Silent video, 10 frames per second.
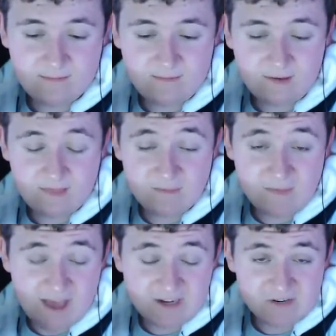You got the
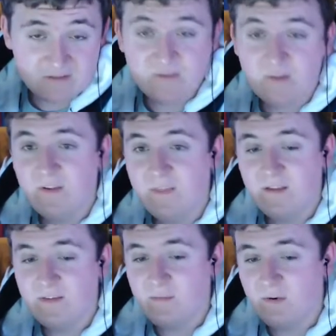passion for it.
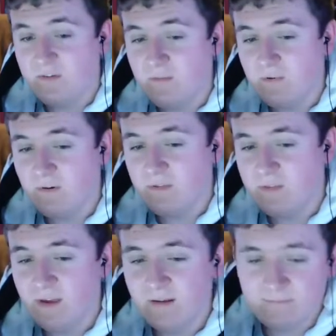That's the most
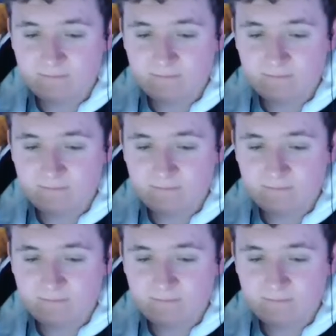important thing.